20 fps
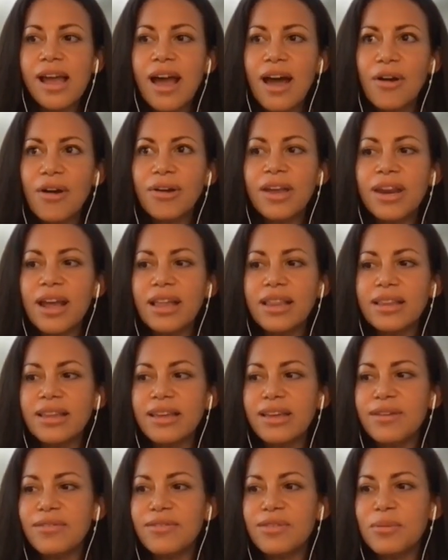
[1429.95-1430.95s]
how can I
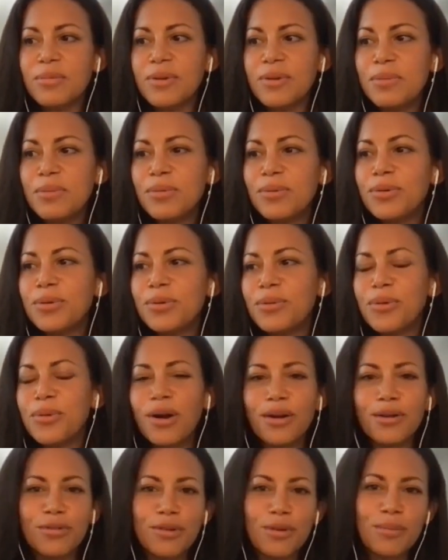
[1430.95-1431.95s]
leave the people who
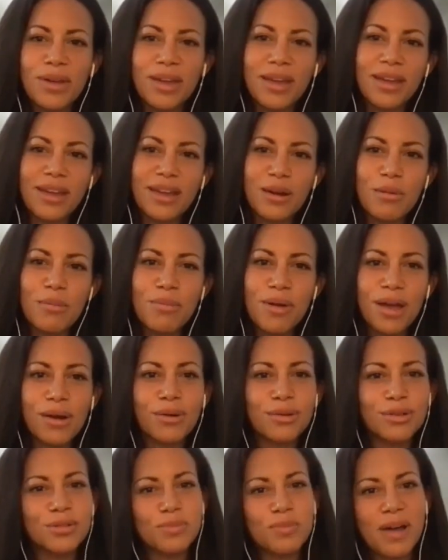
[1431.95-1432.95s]
work for me in a
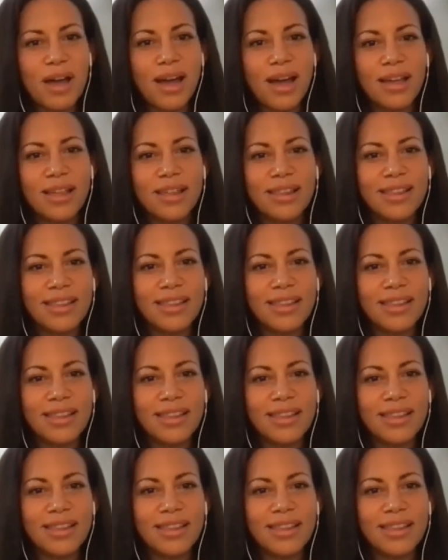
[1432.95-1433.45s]
better spot